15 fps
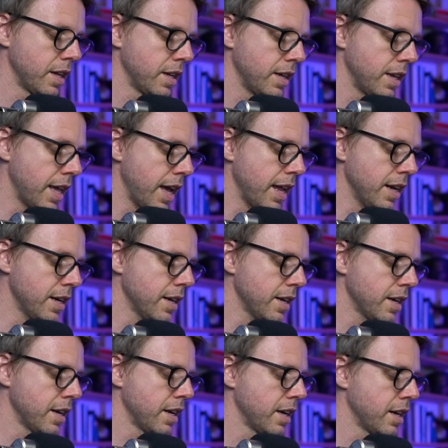then
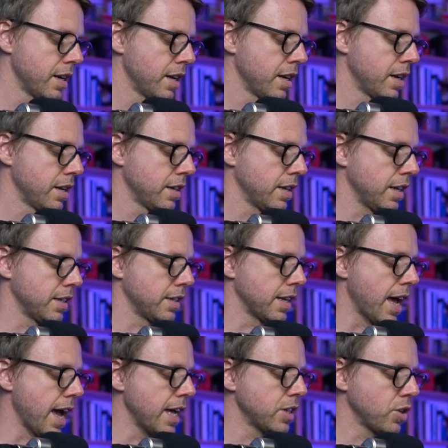the
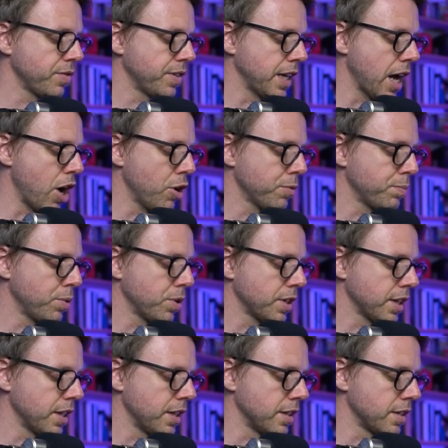size of the output
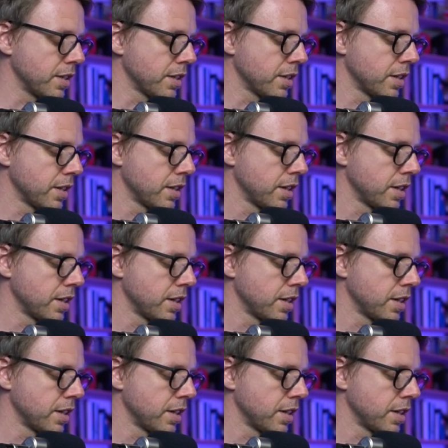is